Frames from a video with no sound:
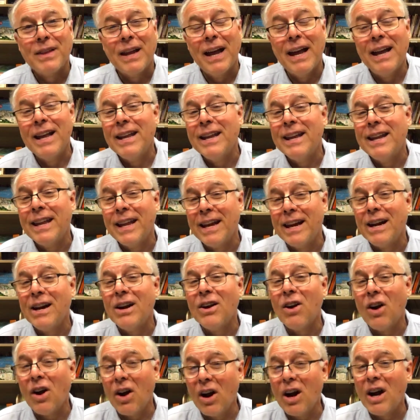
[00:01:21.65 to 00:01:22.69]
And
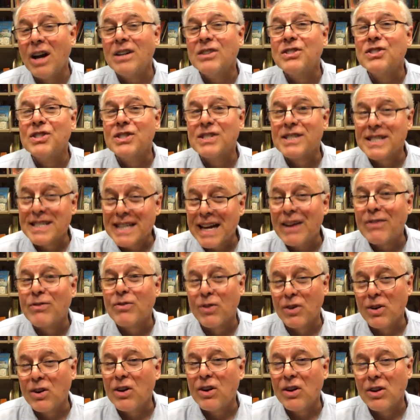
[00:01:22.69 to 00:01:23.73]
there are
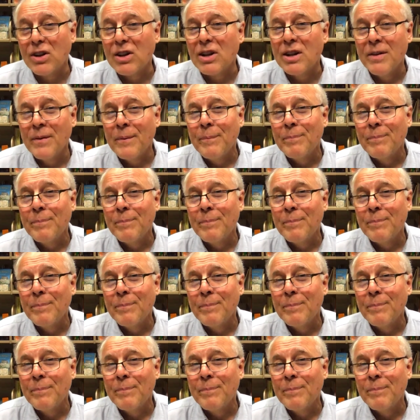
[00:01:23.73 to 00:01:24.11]
several.